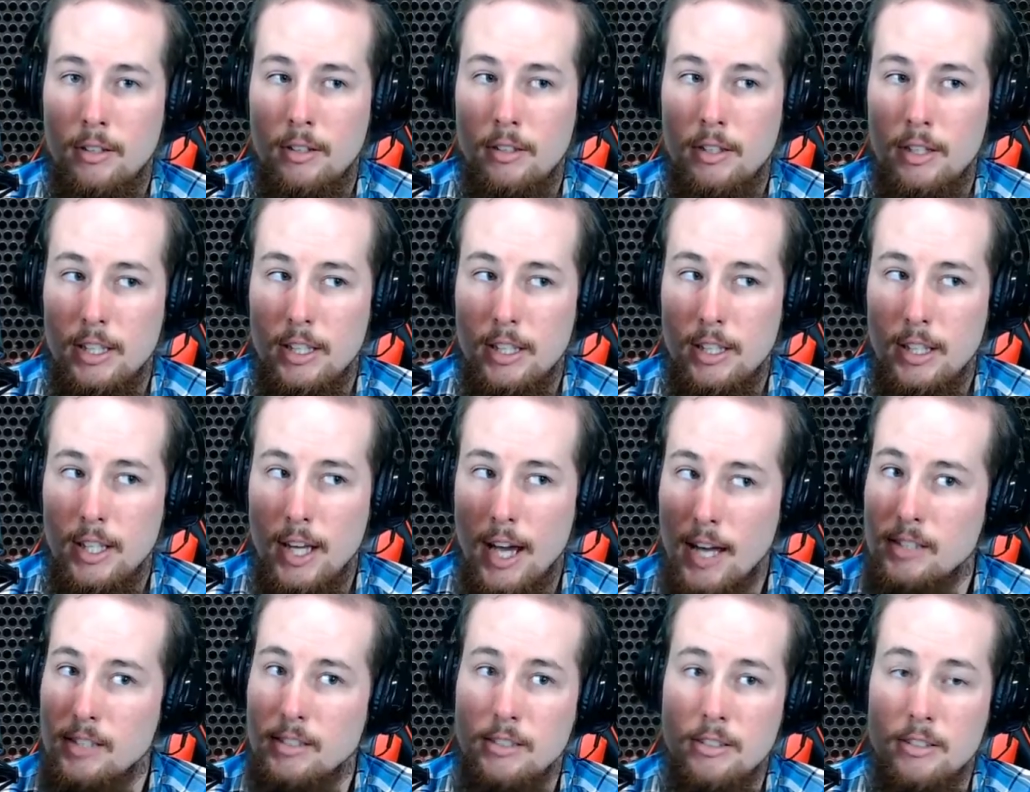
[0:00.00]
he
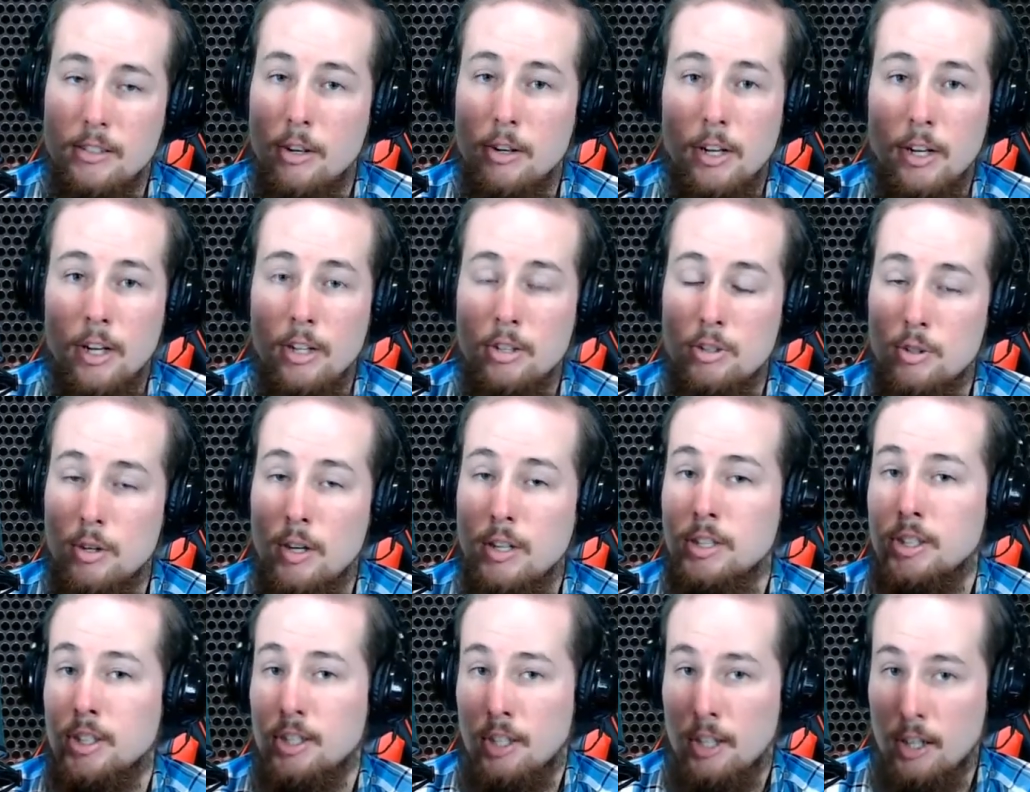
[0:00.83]
hasn't started
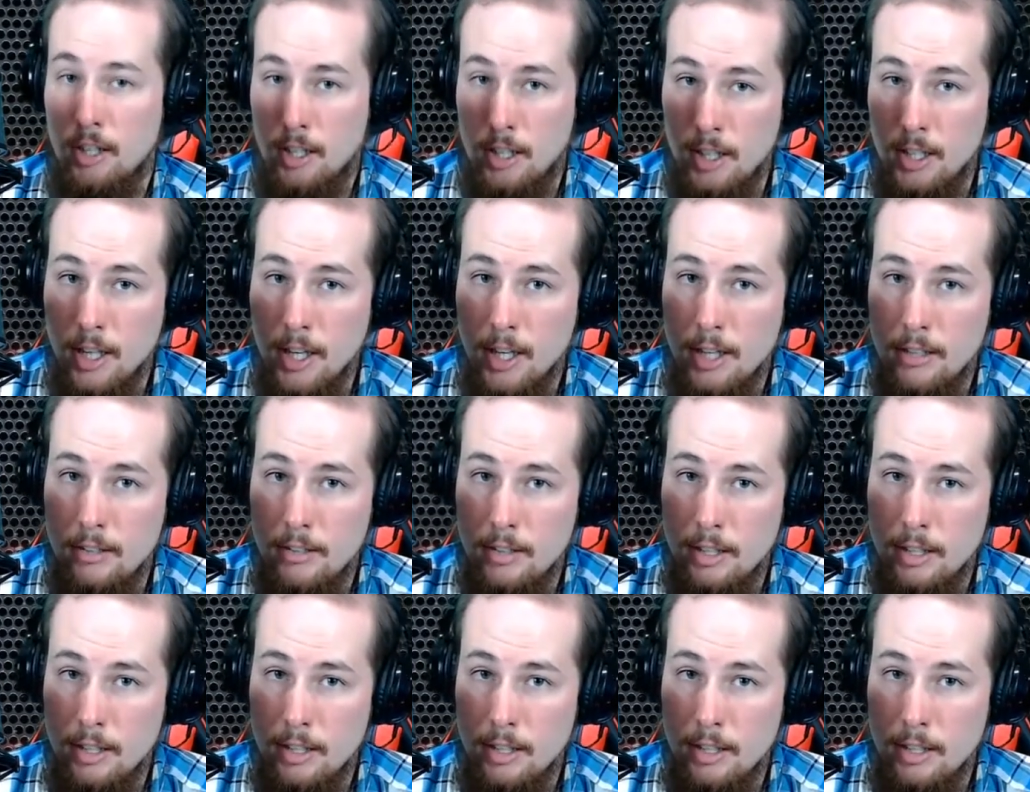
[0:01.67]
construction on it yet,